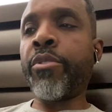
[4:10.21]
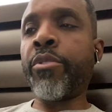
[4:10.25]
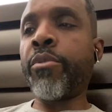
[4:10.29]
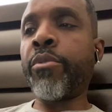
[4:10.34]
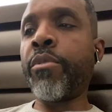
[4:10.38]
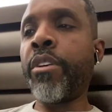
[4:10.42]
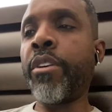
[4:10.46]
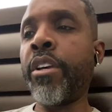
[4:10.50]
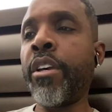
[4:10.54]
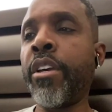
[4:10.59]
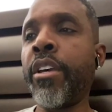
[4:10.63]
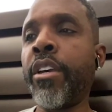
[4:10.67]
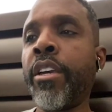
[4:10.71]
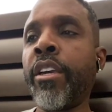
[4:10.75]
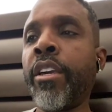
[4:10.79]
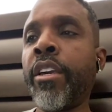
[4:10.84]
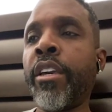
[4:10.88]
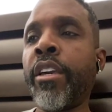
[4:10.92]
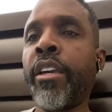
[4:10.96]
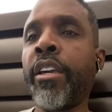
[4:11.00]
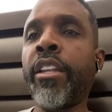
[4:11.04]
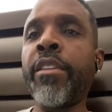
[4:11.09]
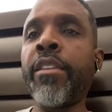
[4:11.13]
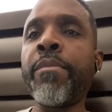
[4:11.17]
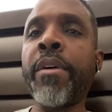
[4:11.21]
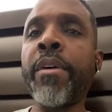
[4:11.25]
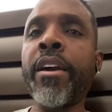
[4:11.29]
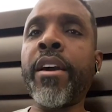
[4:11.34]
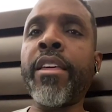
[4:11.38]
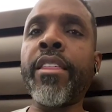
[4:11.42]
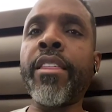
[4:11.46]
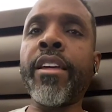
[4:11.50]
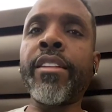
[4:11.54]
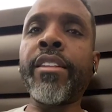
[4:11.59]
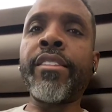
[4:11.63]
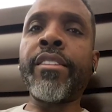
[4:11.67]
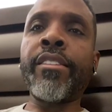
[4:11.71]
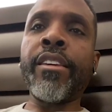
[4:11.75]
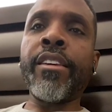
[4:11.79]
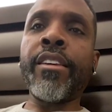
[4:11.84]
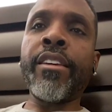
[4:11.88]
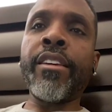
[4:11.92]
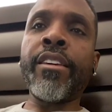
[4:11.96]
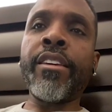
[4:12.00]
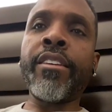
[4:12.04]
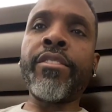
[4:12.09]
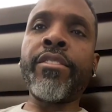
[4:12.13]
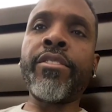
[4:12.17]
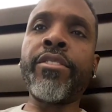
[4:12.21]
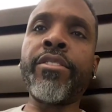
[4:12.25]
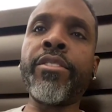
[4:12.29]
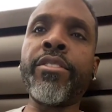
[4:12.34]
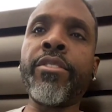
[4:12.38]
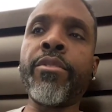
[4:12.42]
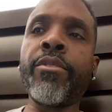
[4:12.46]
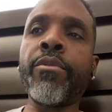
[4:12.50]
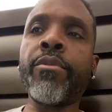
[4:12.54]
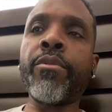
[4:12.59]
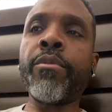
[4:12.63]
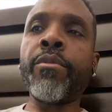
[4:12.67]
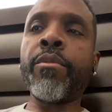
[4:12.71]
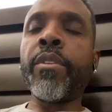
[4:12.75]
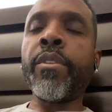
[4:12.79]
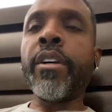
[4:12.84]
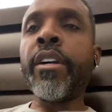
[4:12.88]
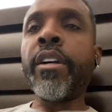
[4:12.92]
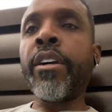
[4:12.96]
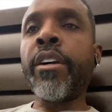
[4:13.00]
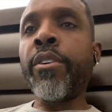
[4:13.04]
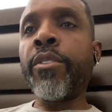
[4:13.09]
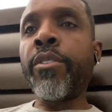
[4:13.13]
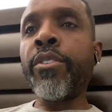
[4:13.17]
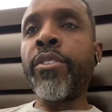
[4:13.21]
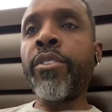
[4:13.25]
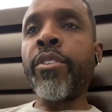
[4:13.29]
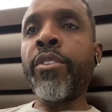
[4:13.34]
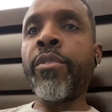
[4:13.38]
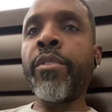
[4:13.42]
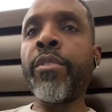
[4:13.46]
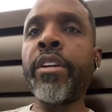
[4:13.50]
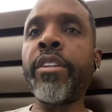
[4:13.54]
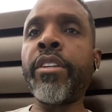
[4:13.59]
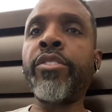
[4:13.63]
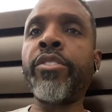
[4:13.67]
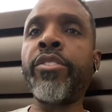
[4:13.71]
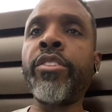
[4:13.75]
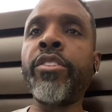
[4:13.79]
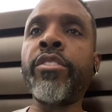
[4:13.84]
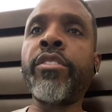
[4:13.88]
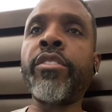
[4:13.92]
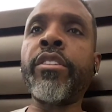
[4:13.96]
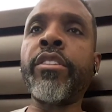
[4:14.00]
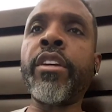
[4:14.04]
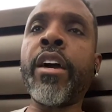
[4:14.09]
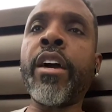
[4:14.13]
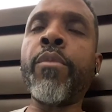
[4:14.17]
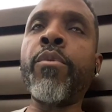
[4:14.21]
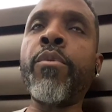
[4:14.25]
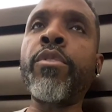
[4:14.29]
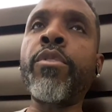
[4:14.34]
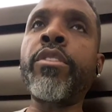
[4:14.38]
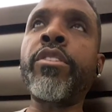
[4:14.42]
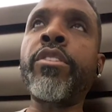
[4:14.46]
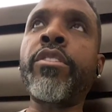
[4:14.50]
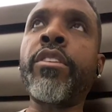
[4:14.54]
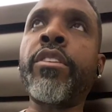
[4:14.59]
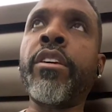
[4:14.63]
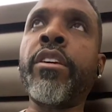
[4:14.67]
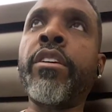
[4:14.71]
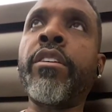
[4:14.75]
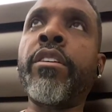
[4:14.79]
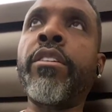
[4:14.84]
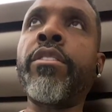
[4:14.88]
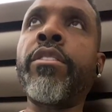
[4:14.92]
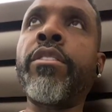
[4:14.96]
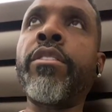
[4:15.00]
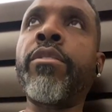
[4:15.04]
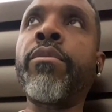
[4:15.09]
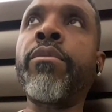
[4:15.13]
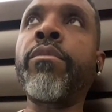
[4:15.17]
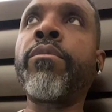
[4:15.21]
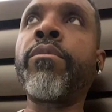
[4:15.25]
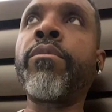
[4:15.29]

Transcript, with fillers: So anybody that says, you know, well, you know, it's just I wouldn't say, you